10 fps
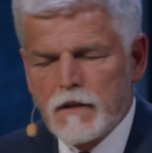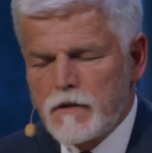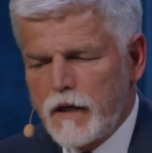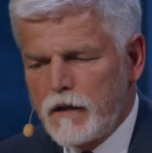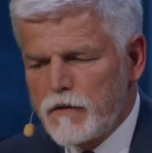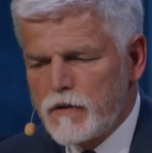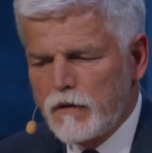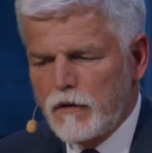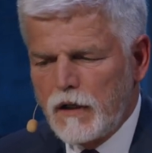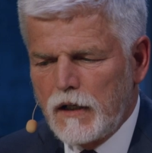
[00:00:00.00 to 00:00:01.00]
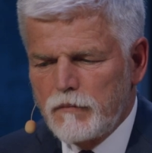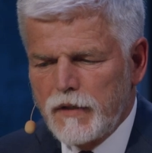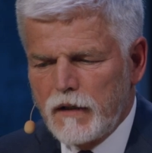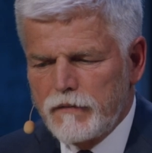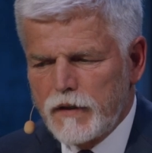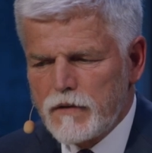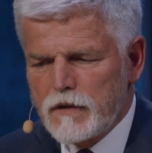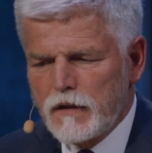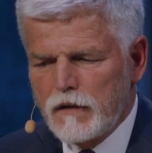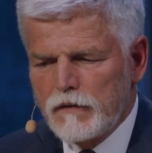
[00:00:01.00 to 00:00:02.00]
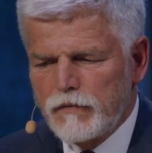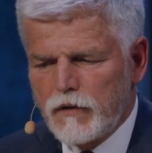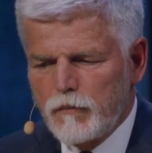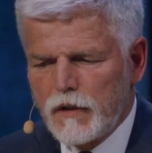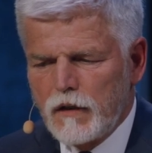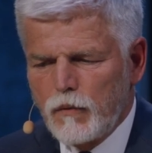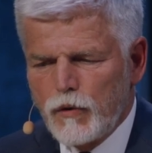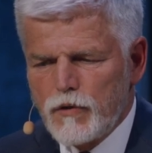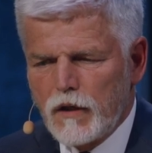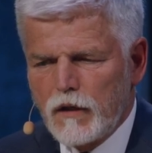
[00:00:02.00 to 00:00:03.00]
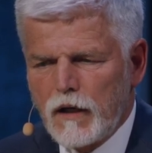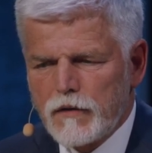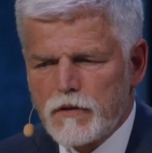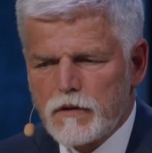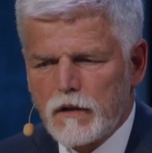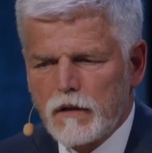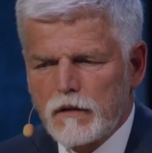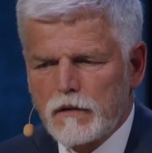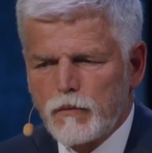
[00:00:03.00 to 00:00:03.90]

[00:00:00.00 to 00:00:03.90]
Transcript: China also uh, benefits uh, from uh, watching us uh,